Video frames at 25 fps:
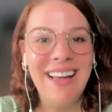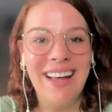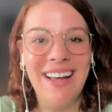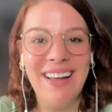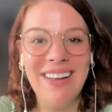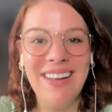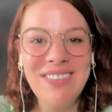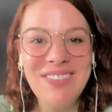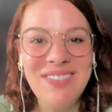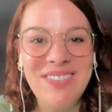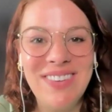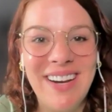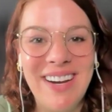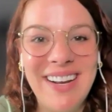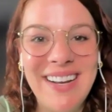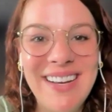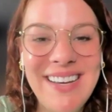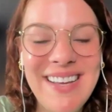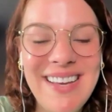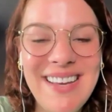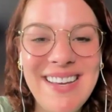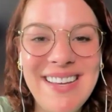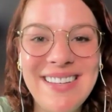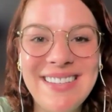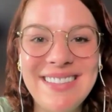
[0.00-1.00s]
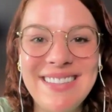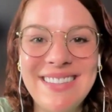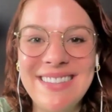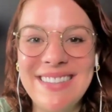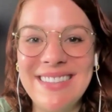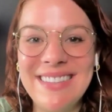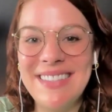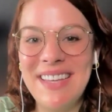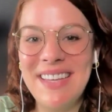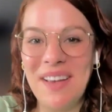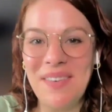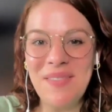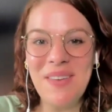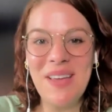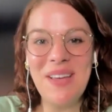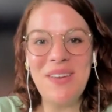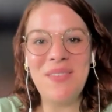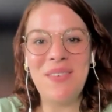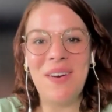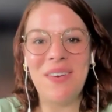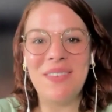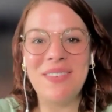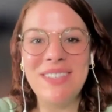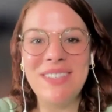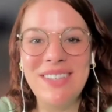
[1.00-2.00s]
All righty. So tell me,
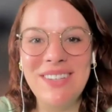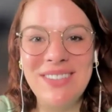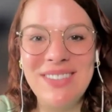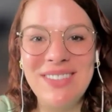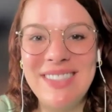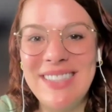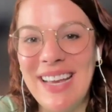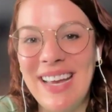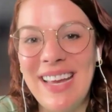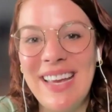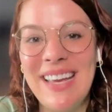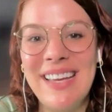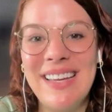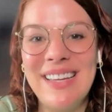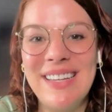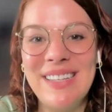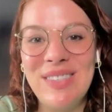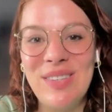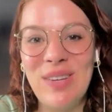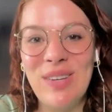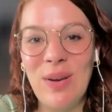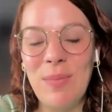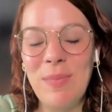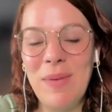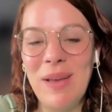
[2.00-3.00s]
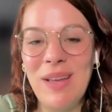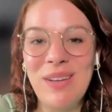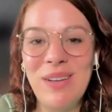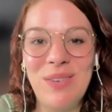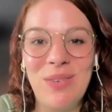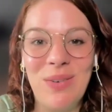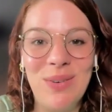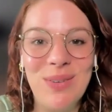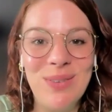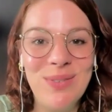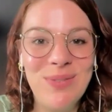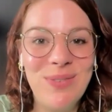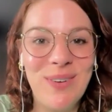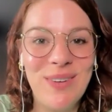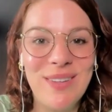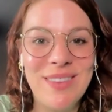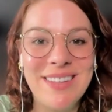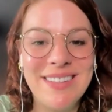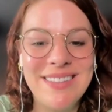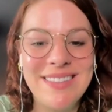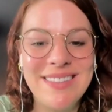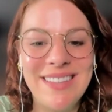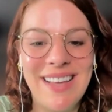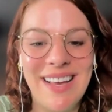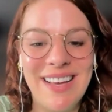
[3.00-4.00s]
what would you say is your main goal for
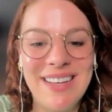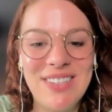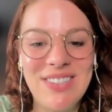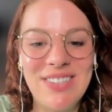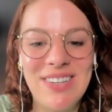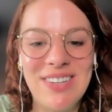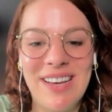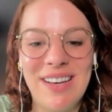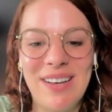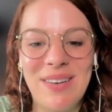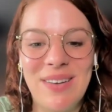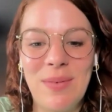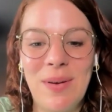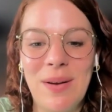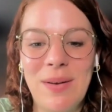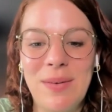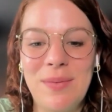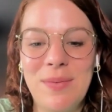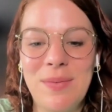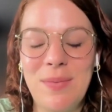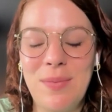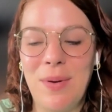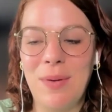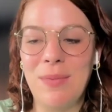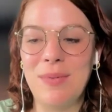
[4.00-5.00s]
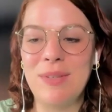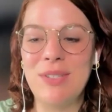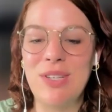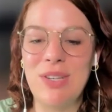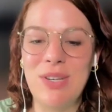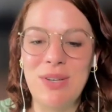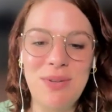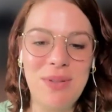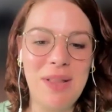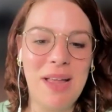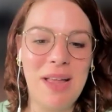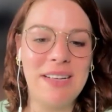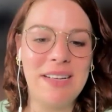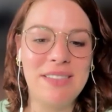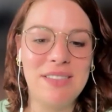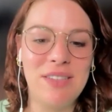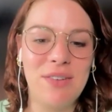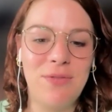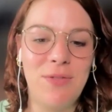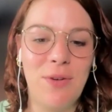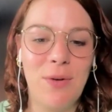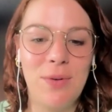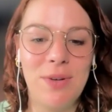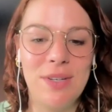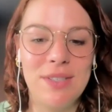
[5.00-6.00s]
this session? What would you like to
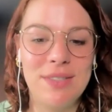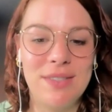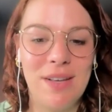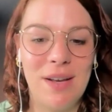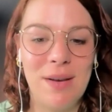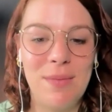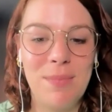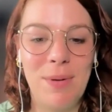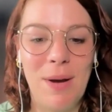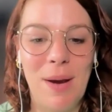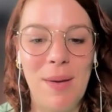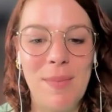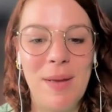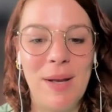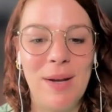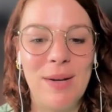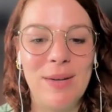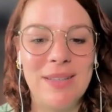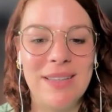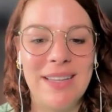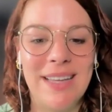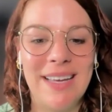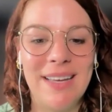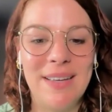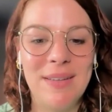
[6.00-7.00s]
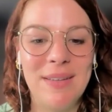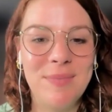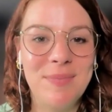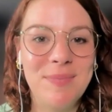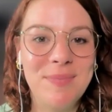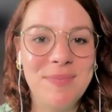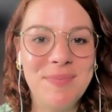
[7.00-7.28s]
focus on primarily?